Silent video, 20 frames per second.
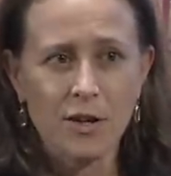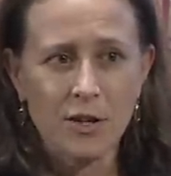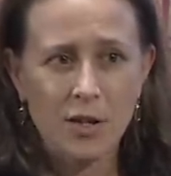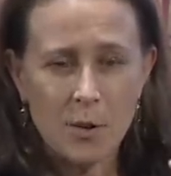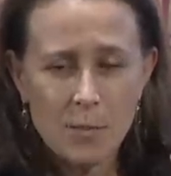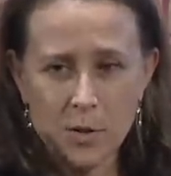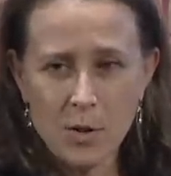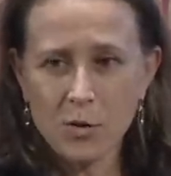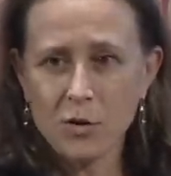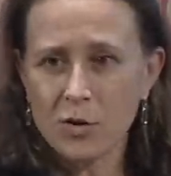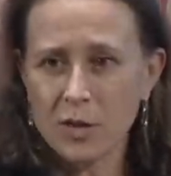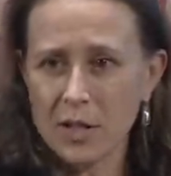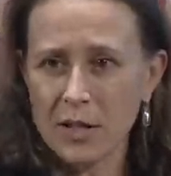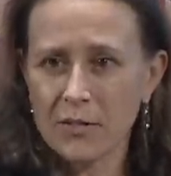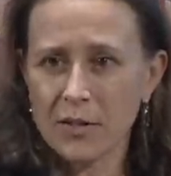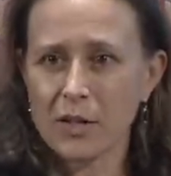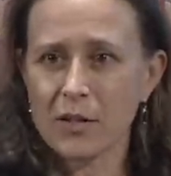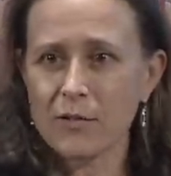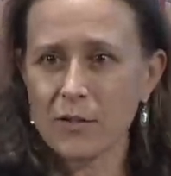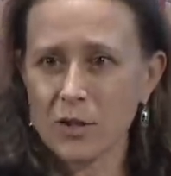community
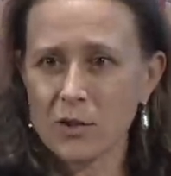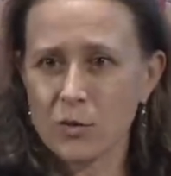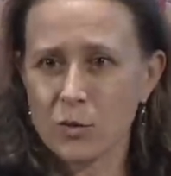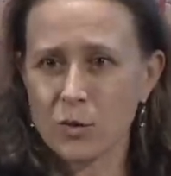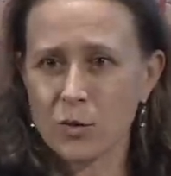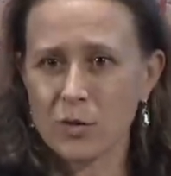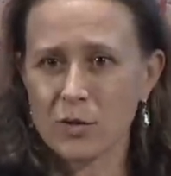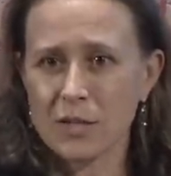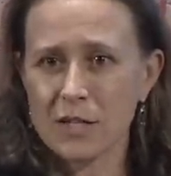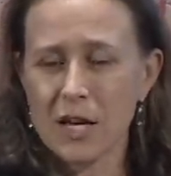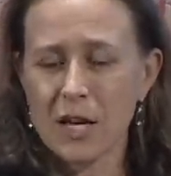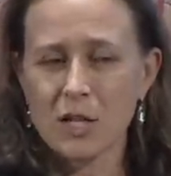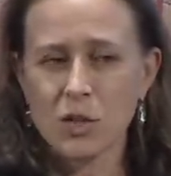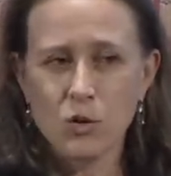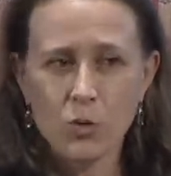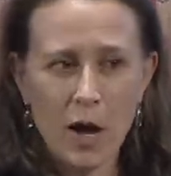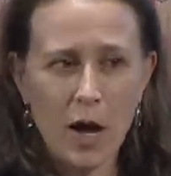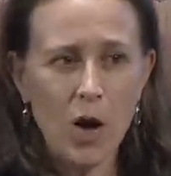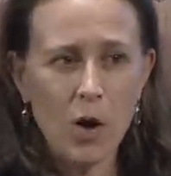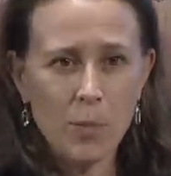of individuals
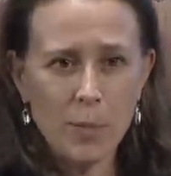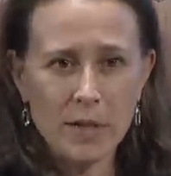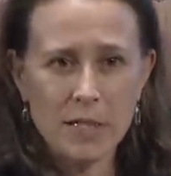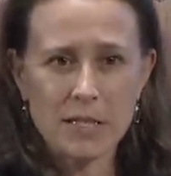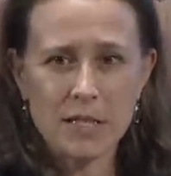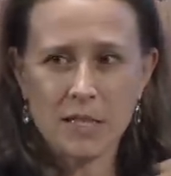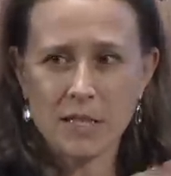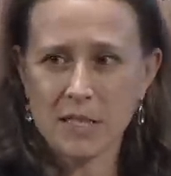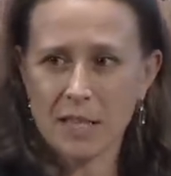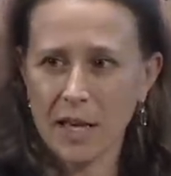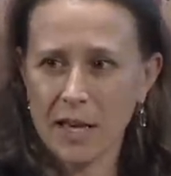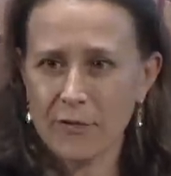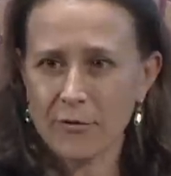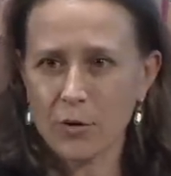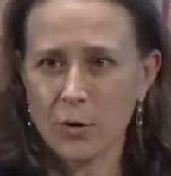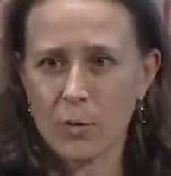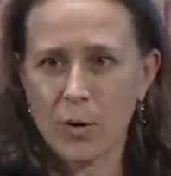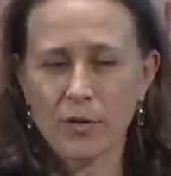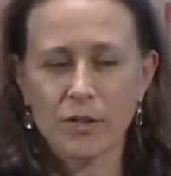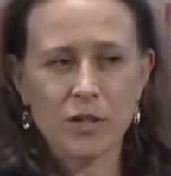to help us
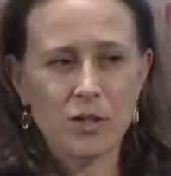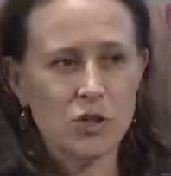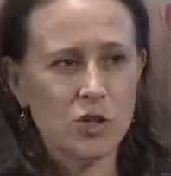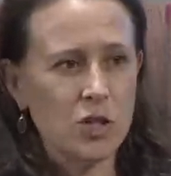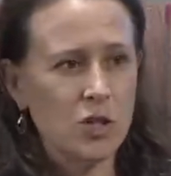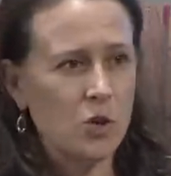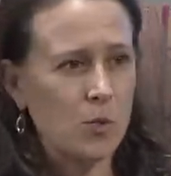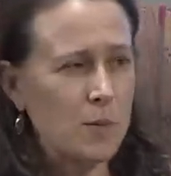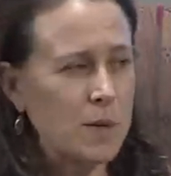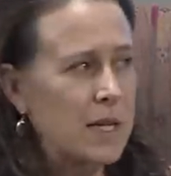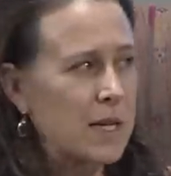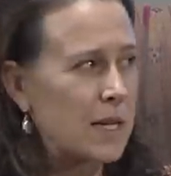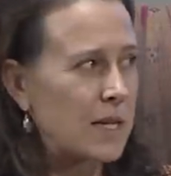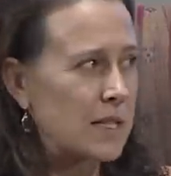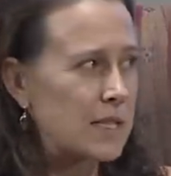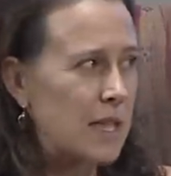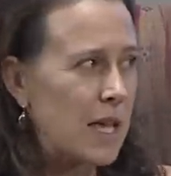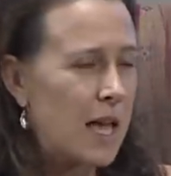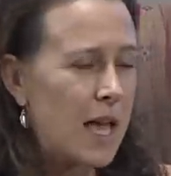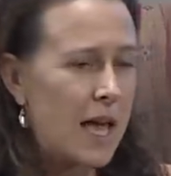decipher what this genome means.